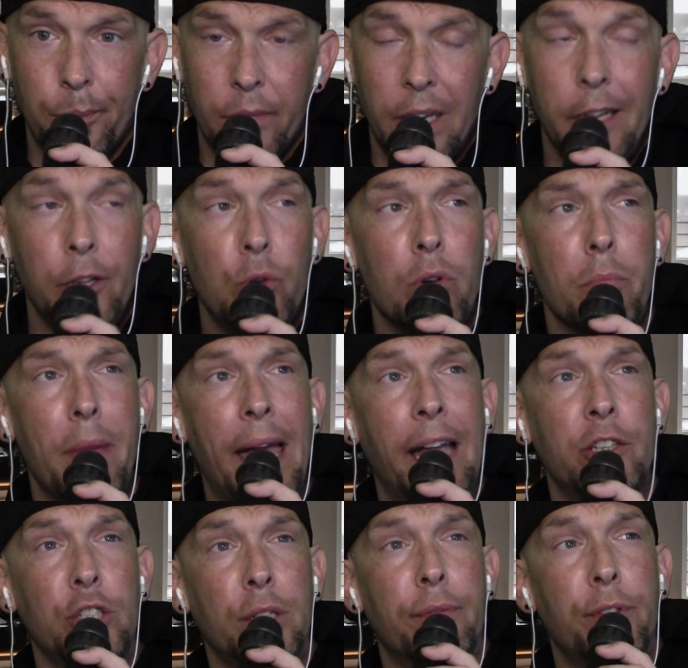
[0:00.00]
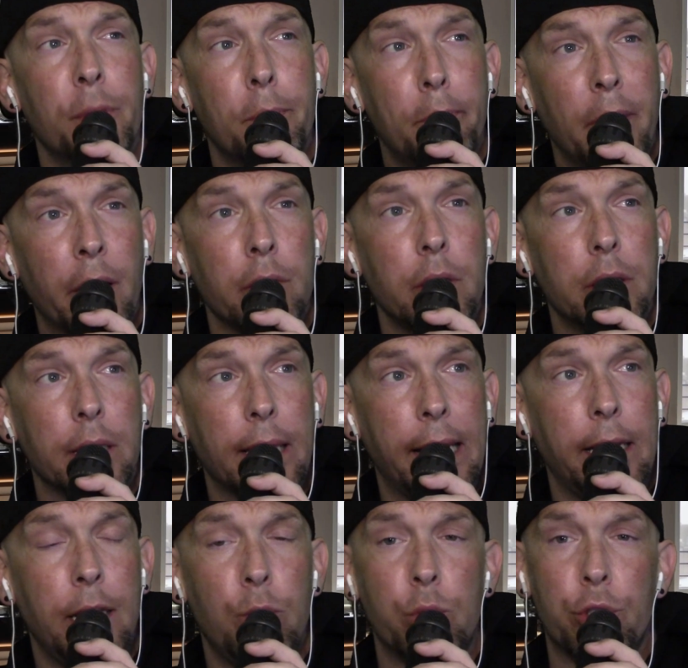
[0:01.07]
Can you imagine if the bearded
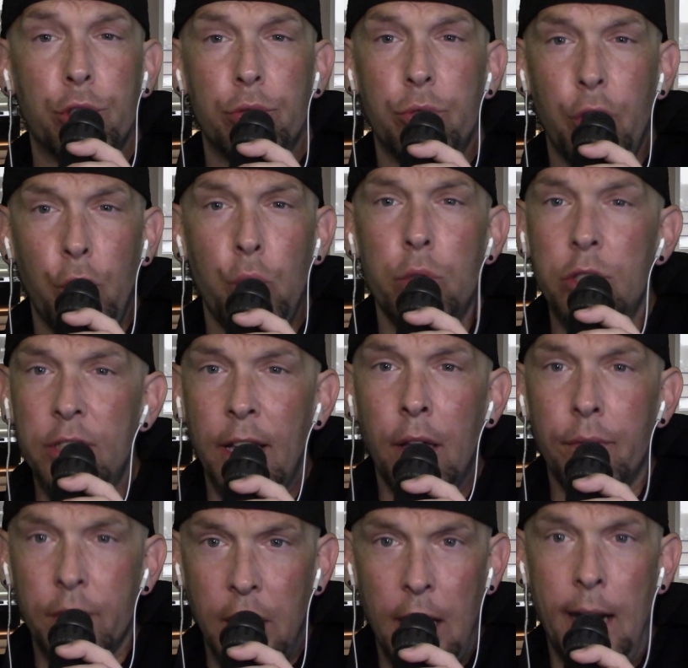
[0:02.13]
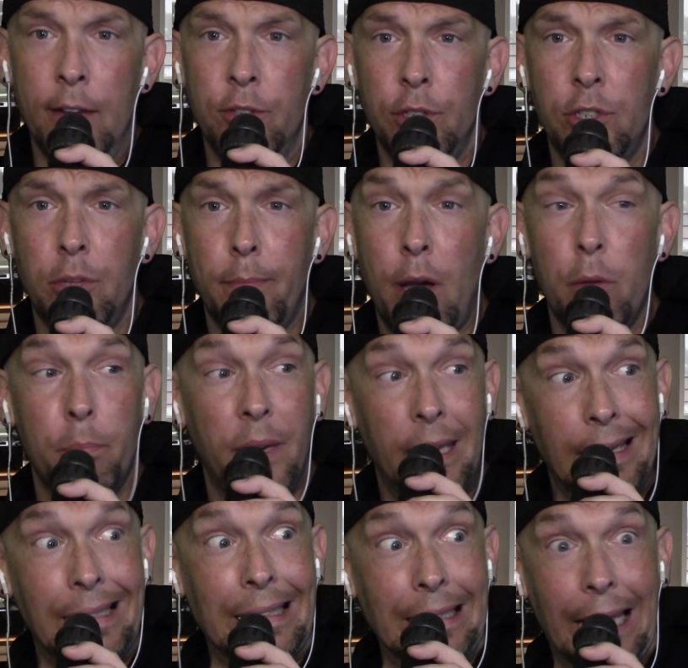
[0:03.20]
lady was too self-conscious about
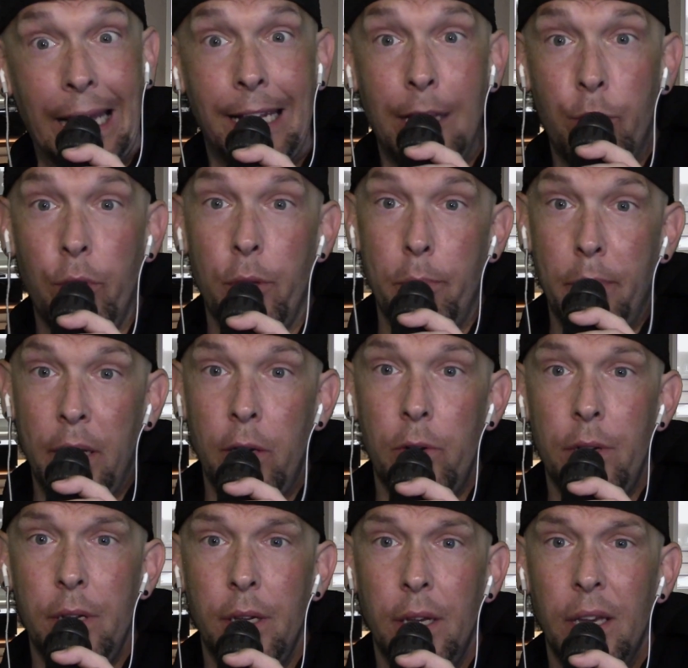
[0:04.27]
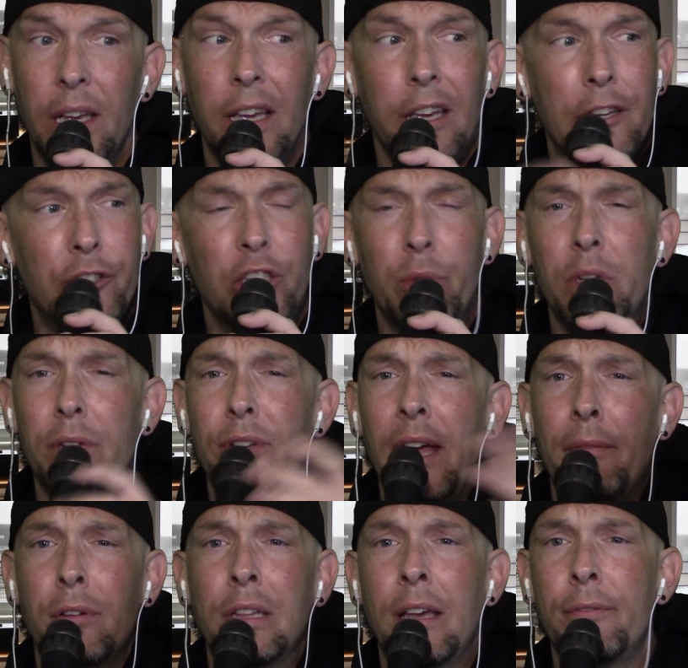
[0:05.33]
being a lady with a beard? She would have
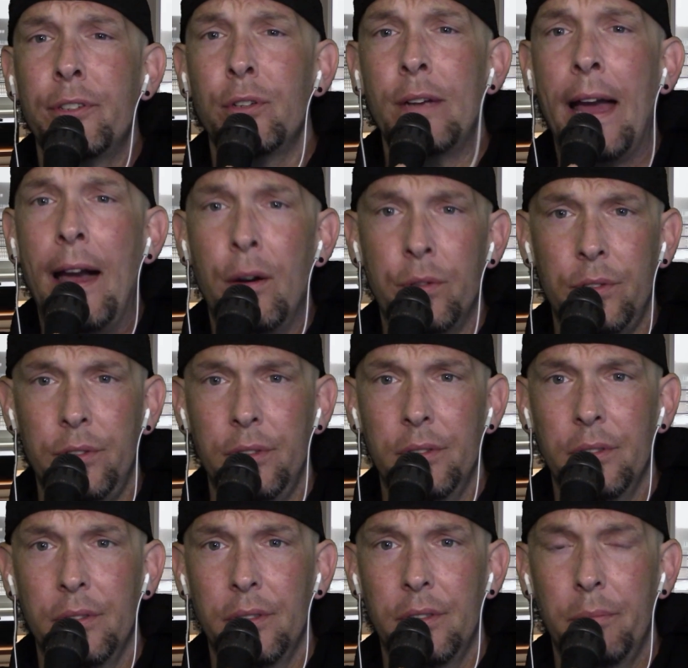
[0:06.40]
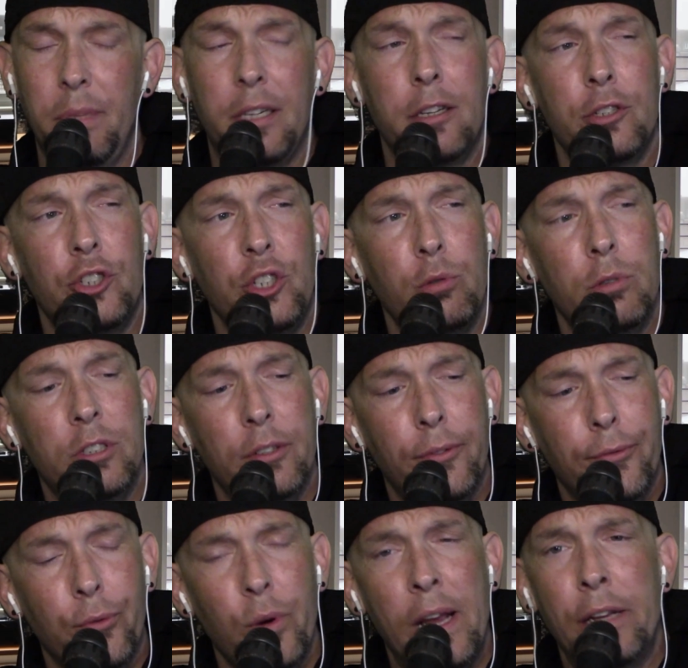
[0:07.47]
never left her house because she was
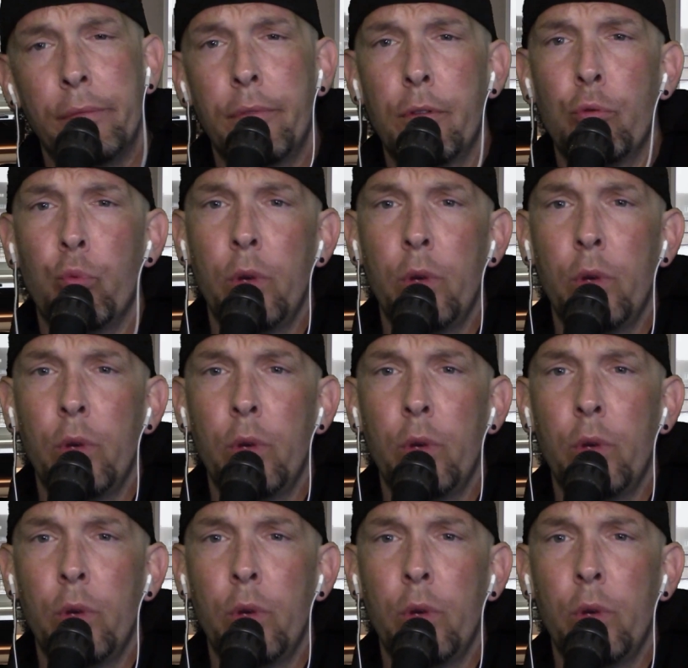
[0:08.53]
afraid of the